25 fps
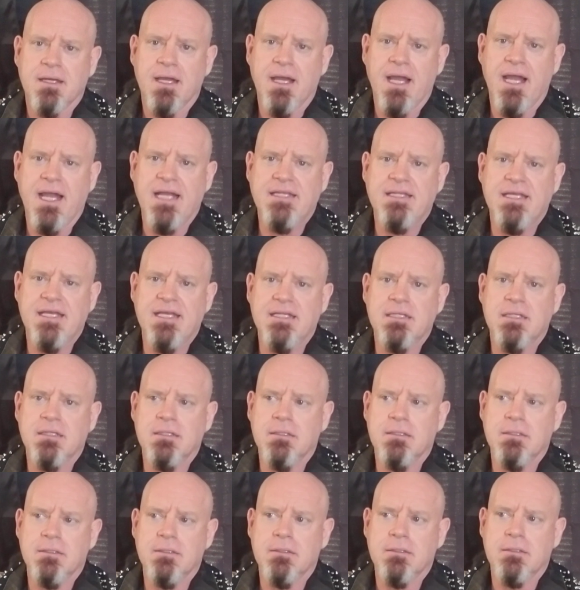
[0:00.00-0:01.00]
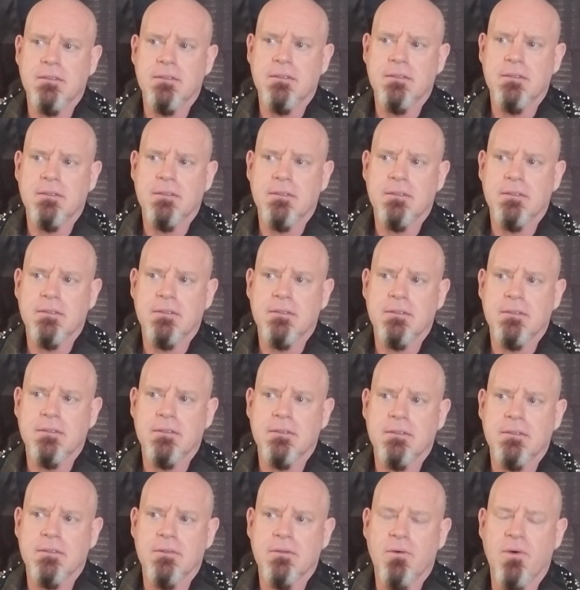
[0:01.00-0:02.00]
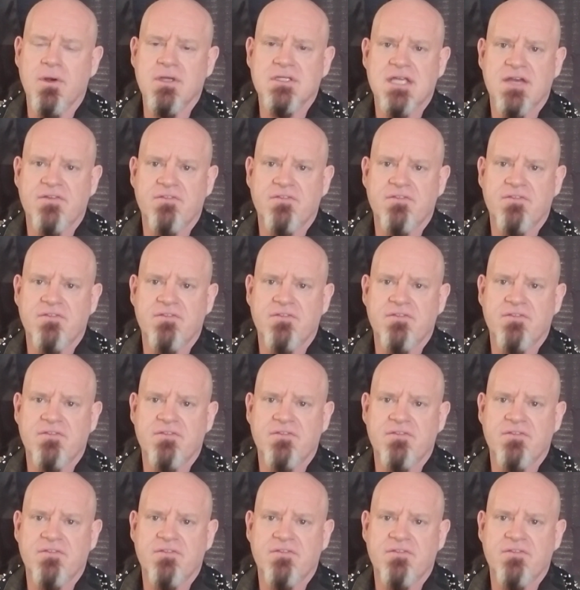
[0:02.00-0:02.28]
I did always